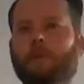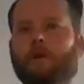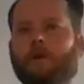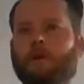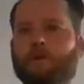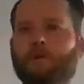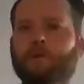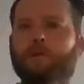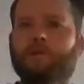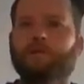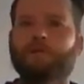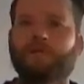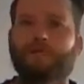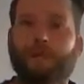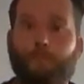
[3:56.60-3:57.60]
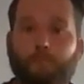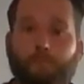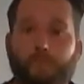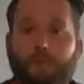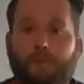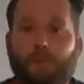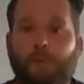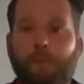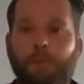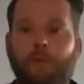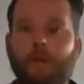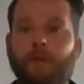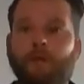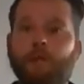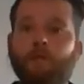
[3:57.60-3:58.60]
Oh, just one
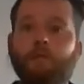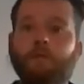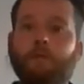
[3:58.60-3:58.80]
beer.